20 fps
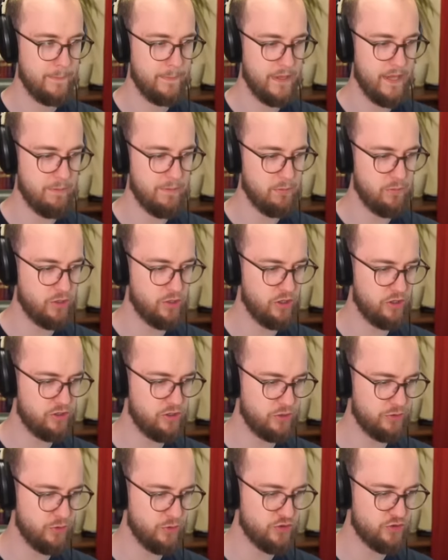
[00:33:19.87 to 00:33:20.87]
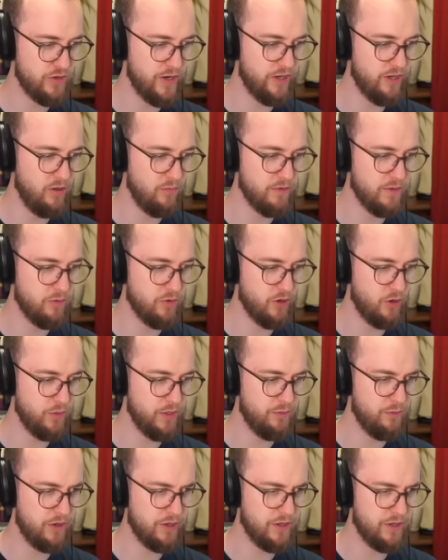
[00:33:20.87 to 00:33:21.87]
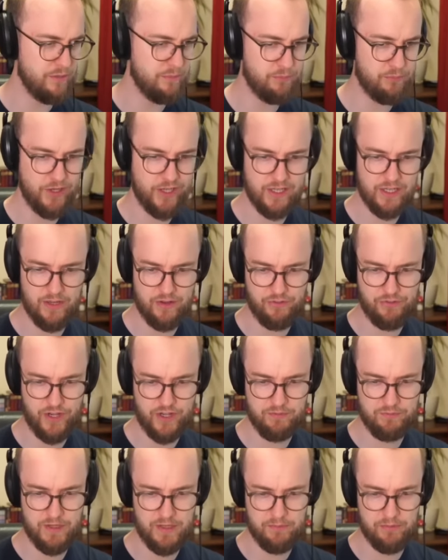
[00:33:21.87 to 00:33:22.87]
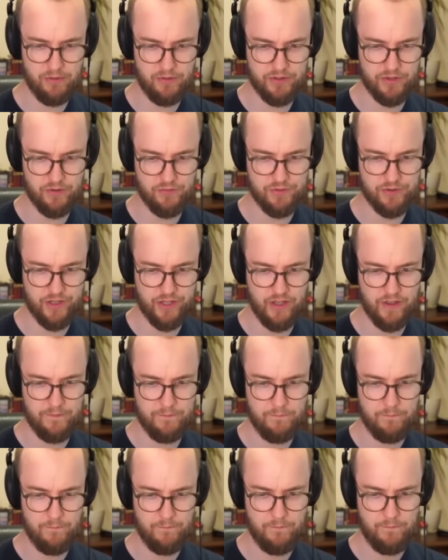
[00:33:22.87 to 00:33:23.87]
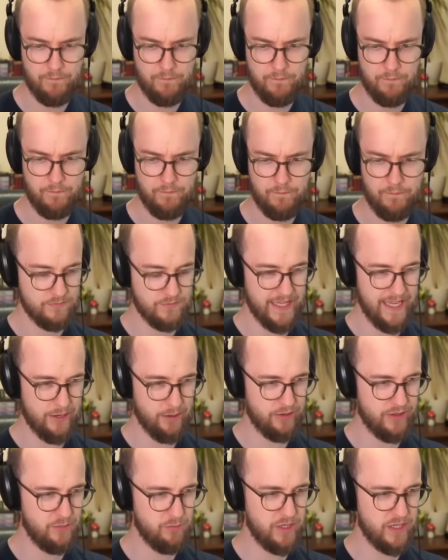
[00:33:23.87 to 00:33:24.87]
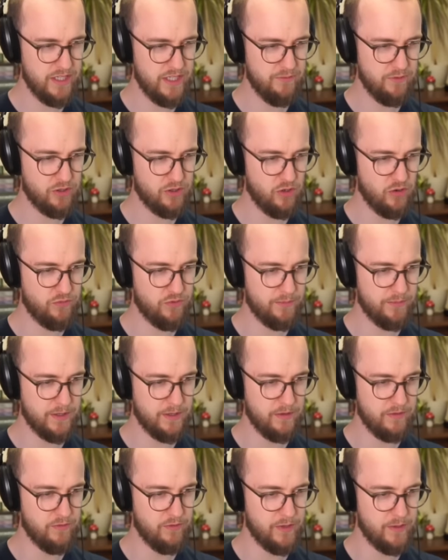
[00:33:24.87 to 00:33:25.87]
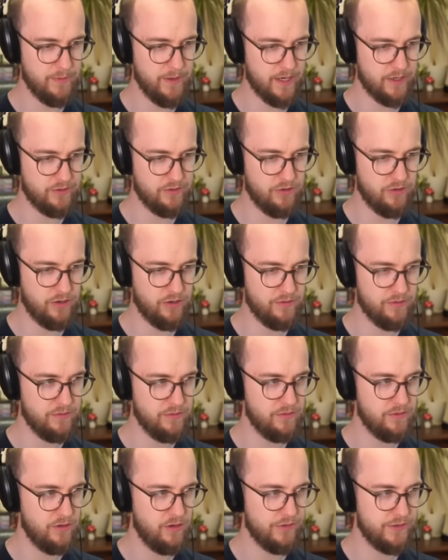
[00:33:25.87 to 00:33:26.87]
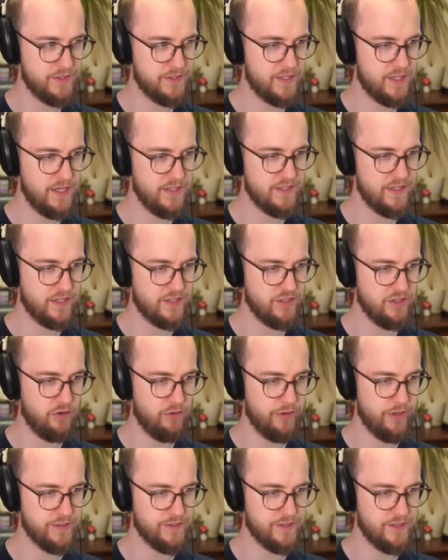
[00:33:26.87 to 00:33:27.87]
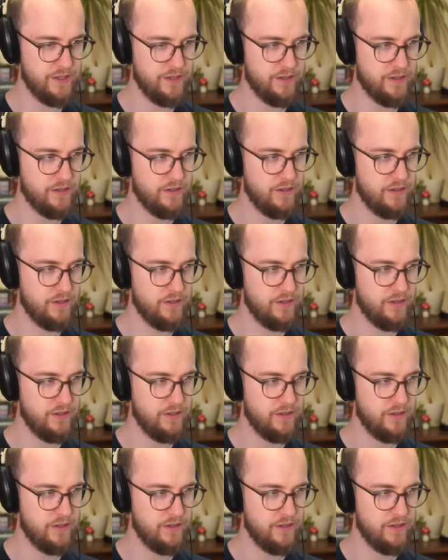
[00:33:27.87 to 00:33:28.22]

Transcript: I mean, we could go do Straton. We would only want to bring 5 people, though, for that. Yeah, I don't think we can even go from the back door. Oh, this guy is actually already inside.